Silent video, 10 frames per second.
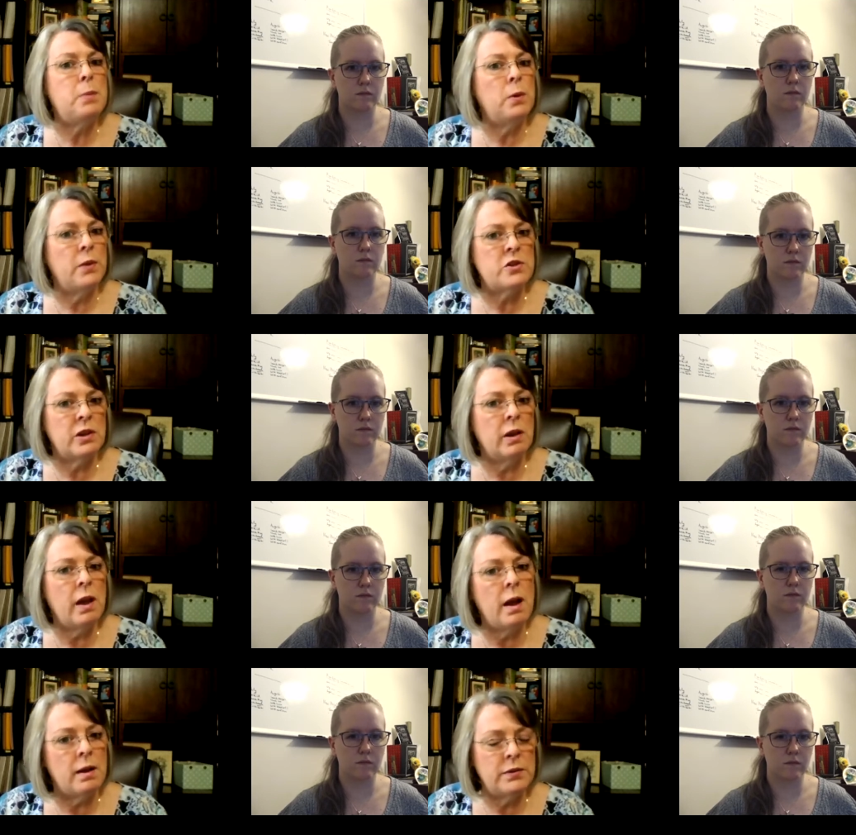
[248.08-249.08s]
Speaker 1: that she
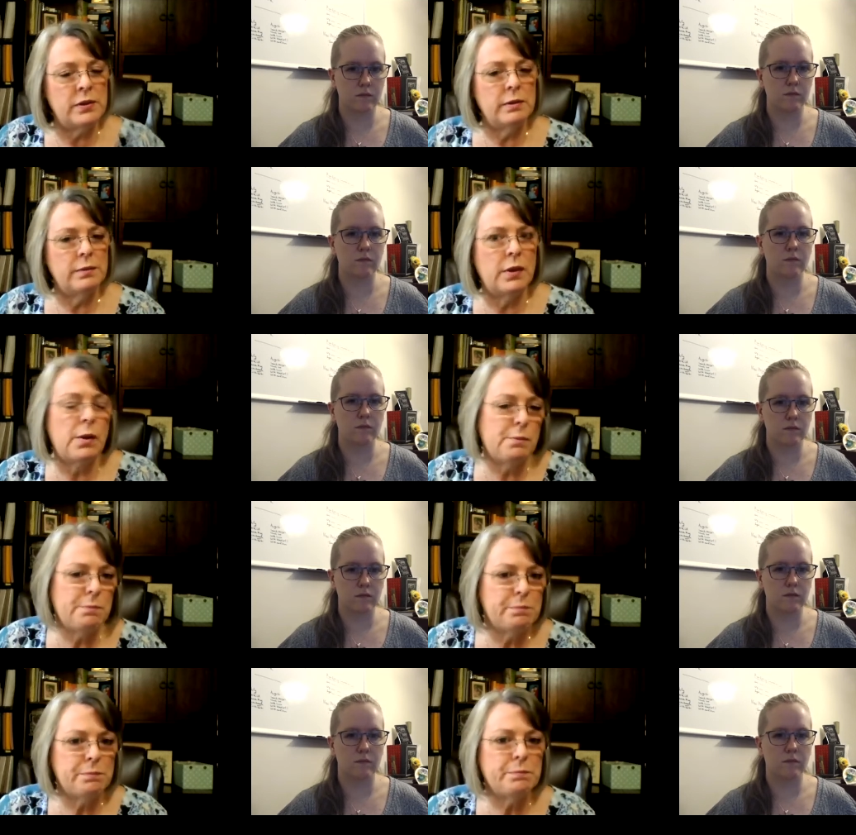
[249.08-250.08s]
loves. So
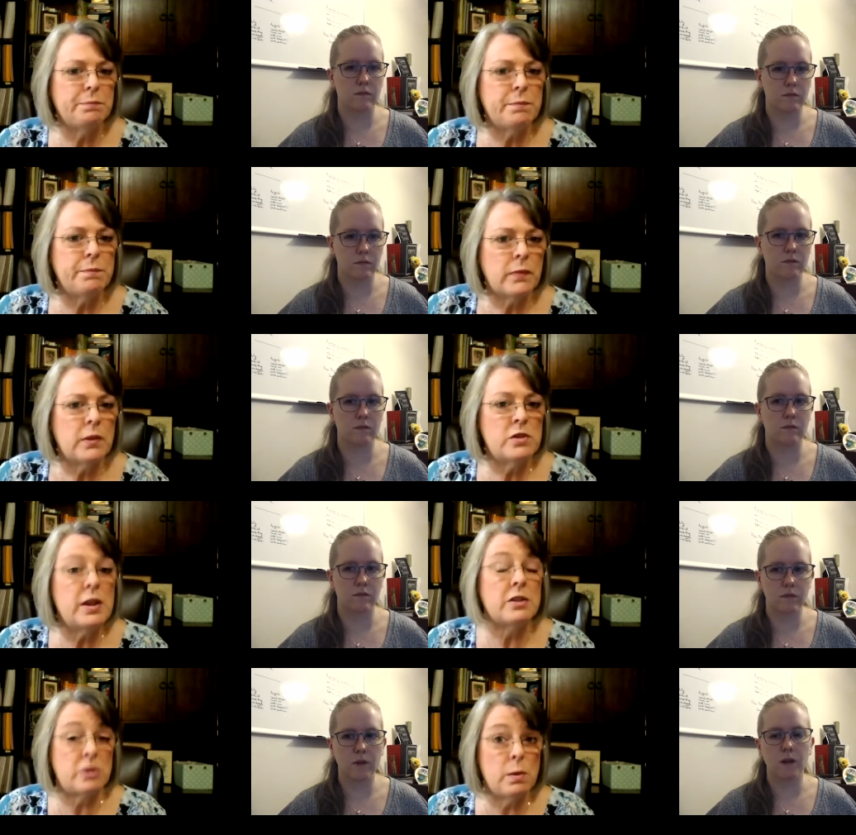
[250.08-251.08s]

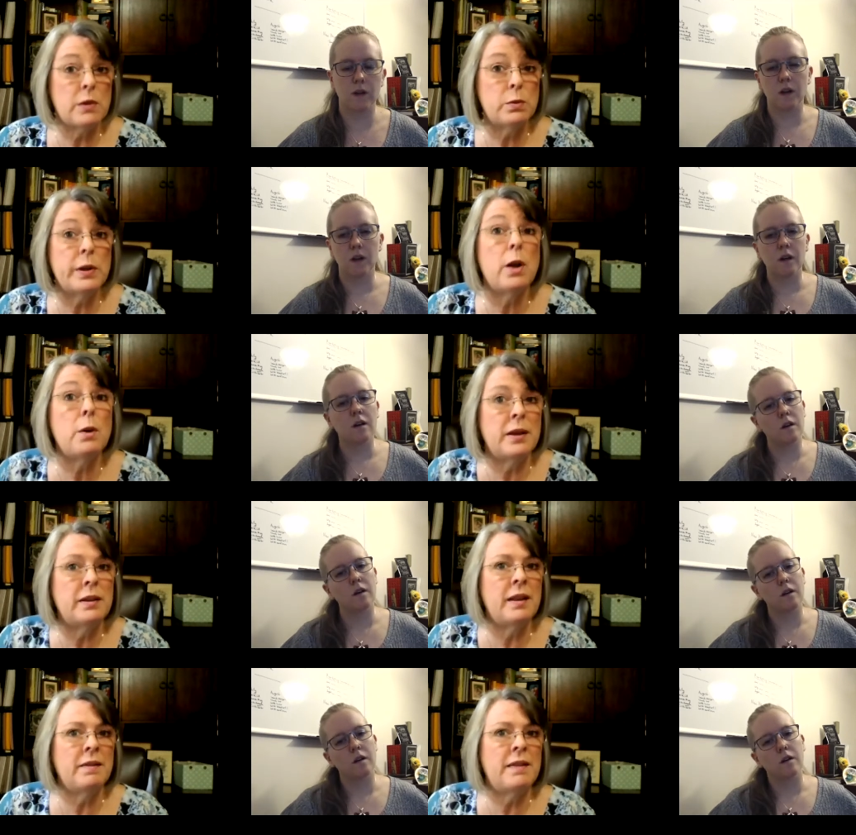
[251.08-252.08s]
yes, was widowed,
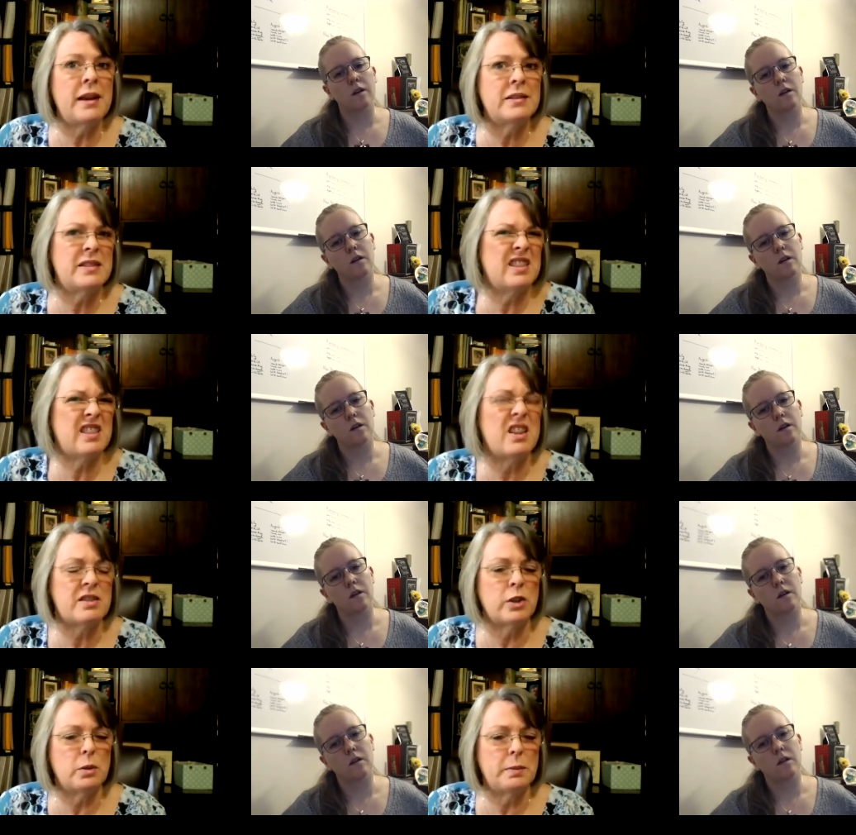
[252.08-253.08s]
and that is discussed a
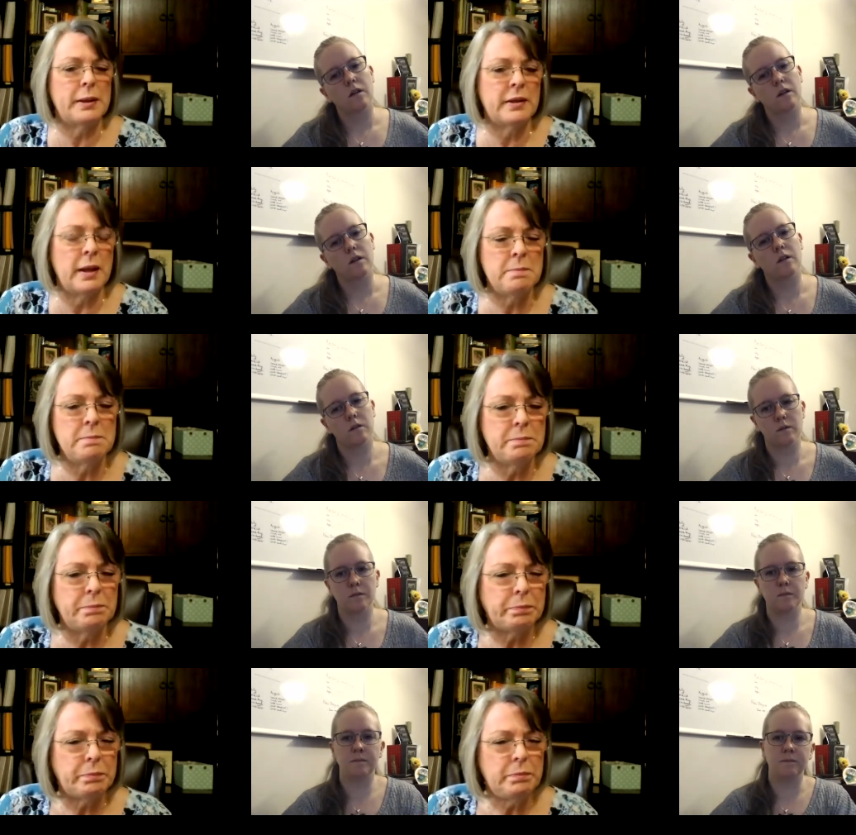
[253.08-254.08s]
little bit, yeah.
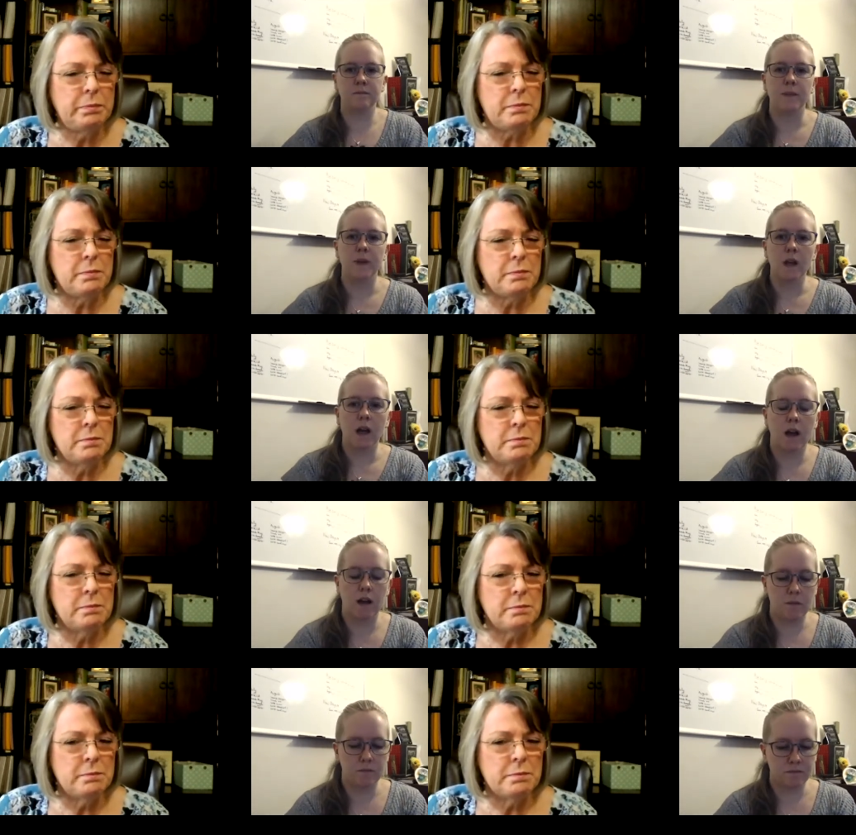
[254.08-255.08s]

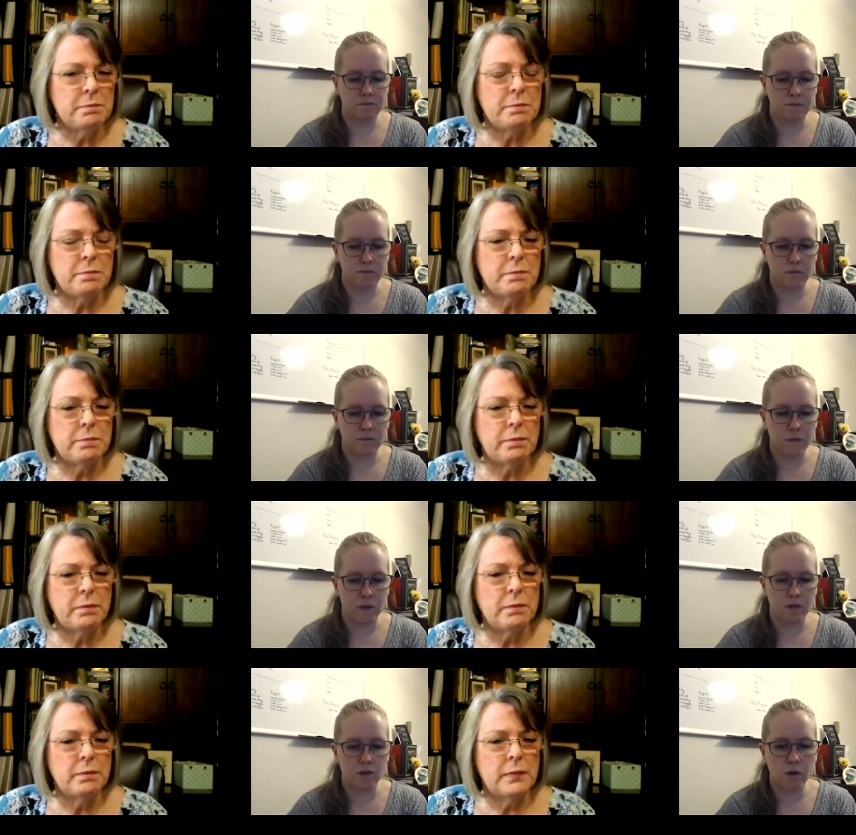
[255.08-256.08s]
Speaker 2: Mm-hmm.
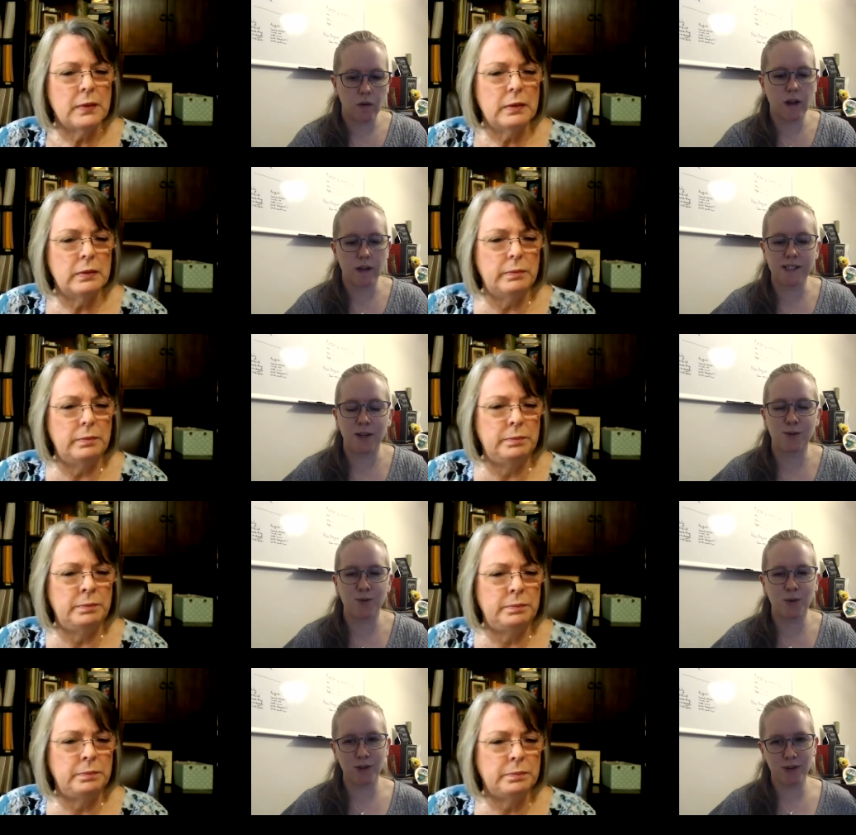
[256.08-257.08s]
So, 'cause I was
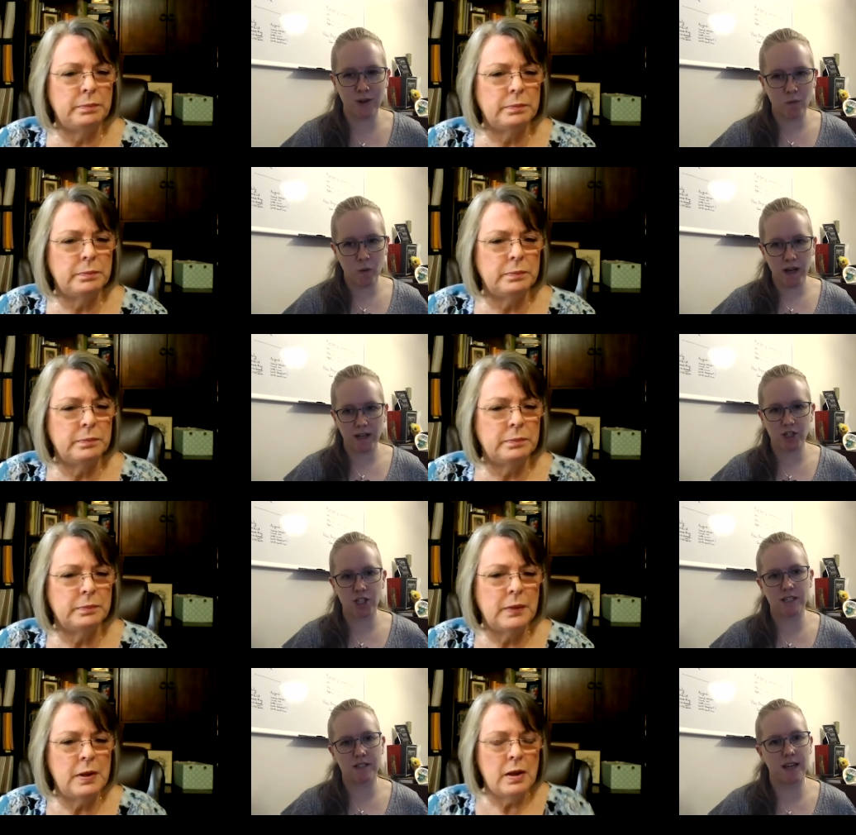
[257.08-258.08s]
wondering why
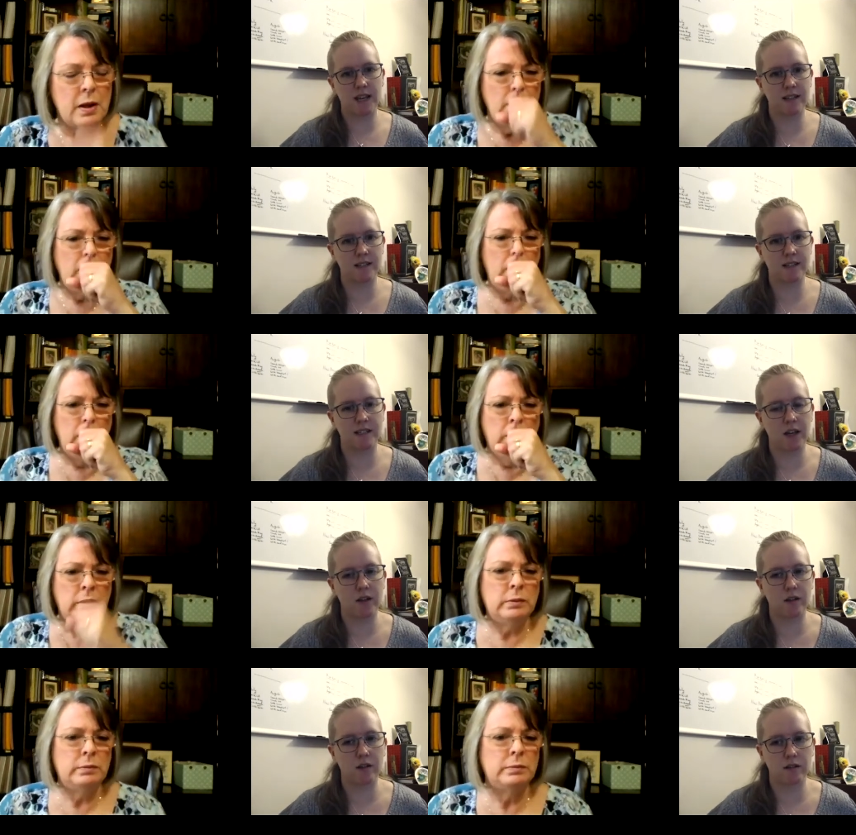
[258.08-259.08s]
she decided to
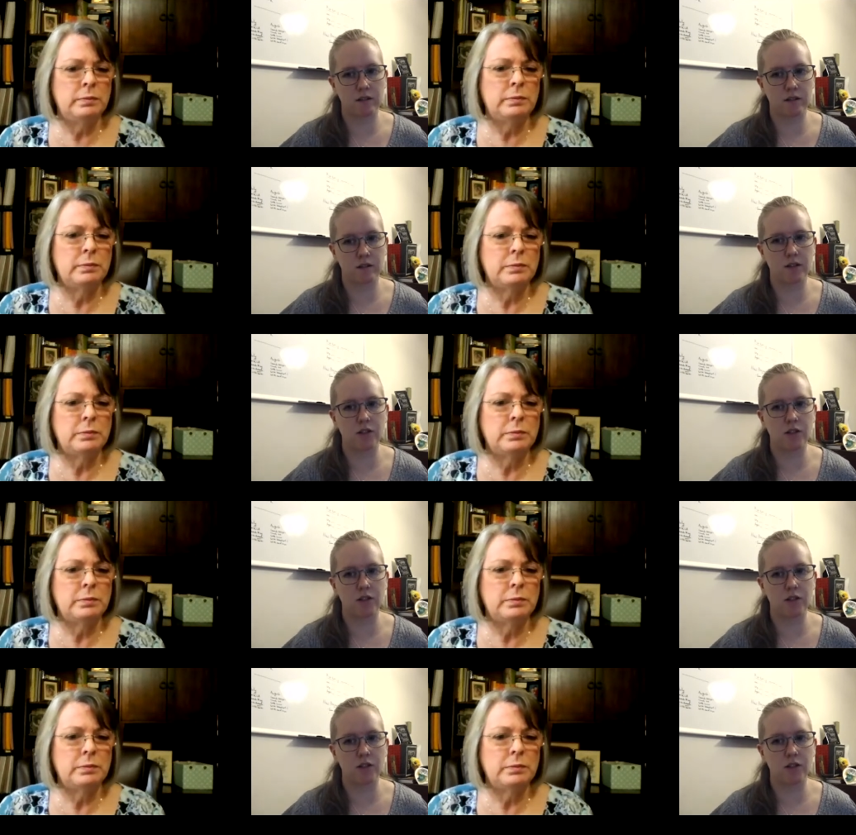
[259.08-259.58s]
tell the